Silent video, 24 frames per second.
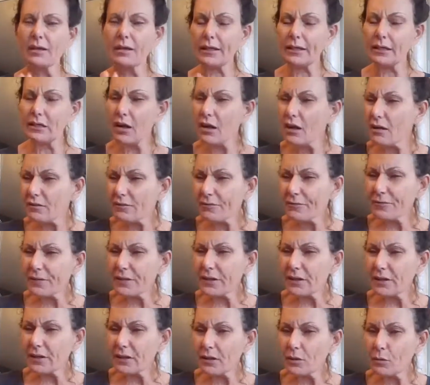Are they not
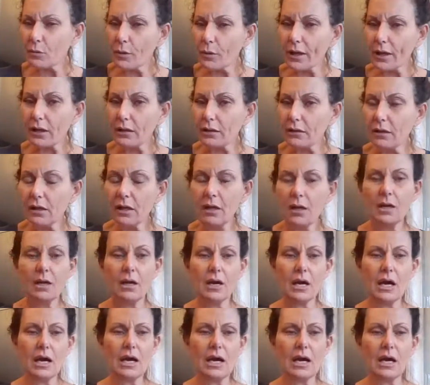feeling well?
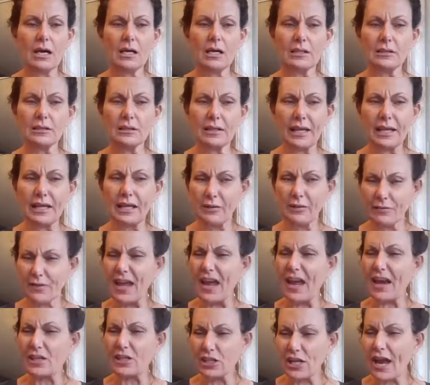Like if
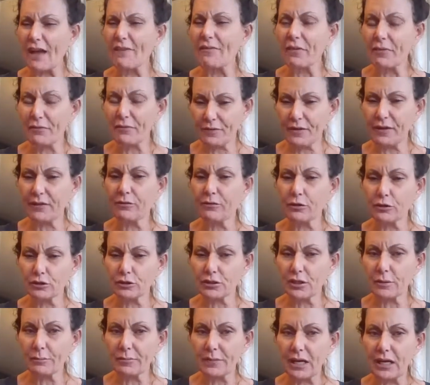they actually have a fever or
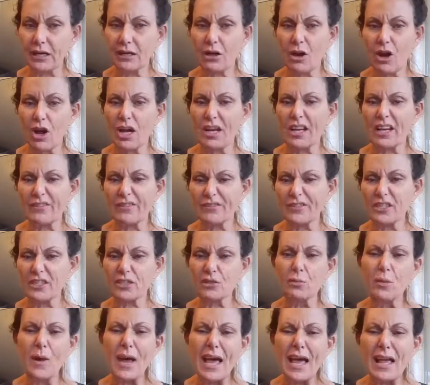something, not if
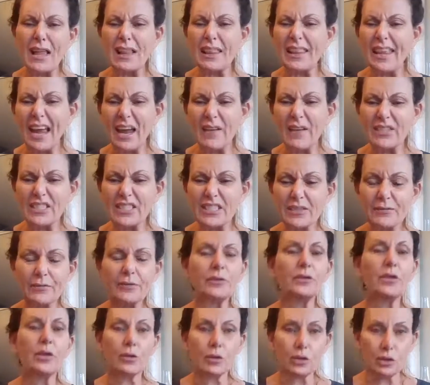just, well, they have a
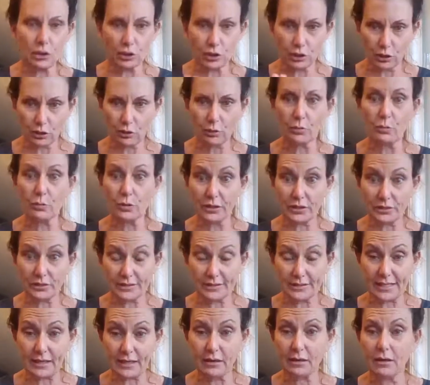sniffle. No. Or they're
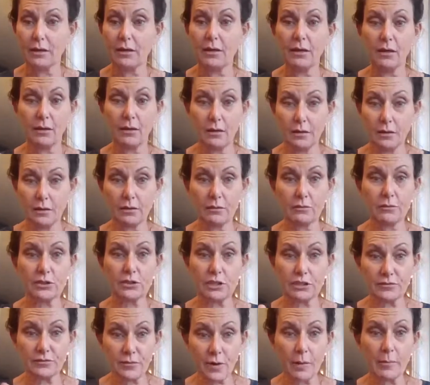sick, which
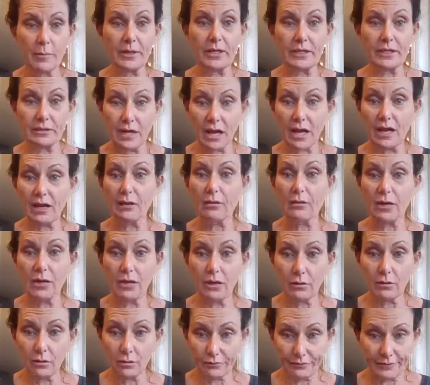is vomiting,
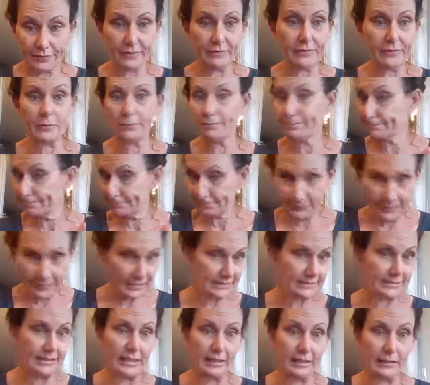diarrhea, or fever.
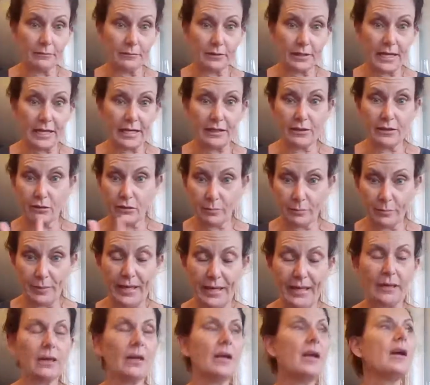That's it. Okay, they're in
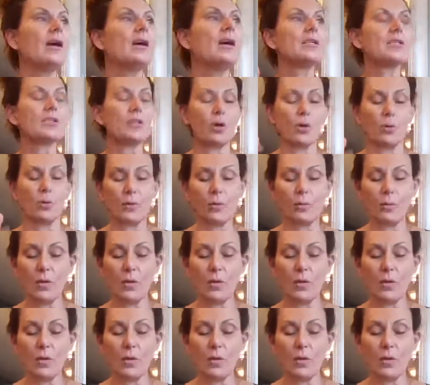bed. So